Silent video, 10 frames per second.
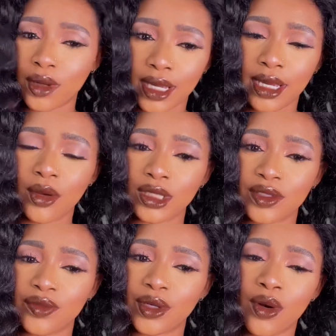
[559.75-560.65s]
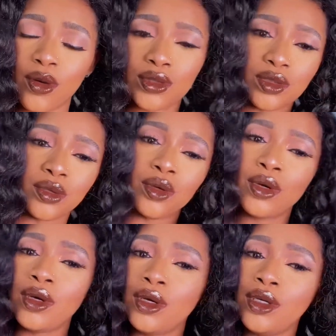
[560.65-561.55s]
okay, or difficult to
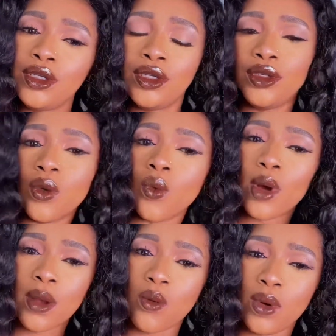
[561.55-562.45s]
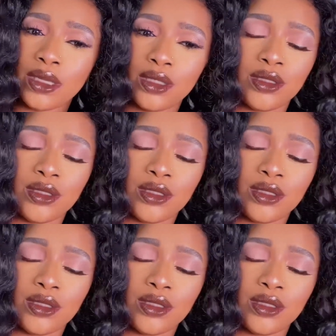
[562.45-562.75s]
work with.